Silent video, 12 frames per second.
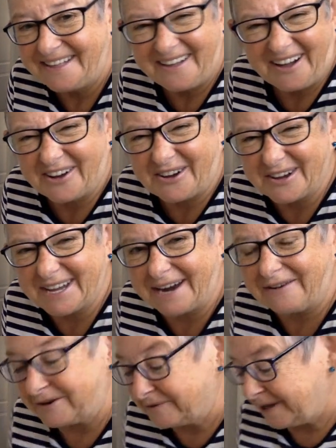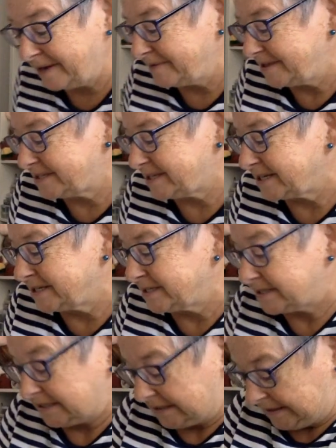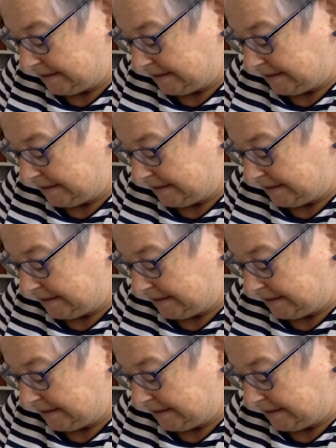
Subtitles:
I got carried away with the tins.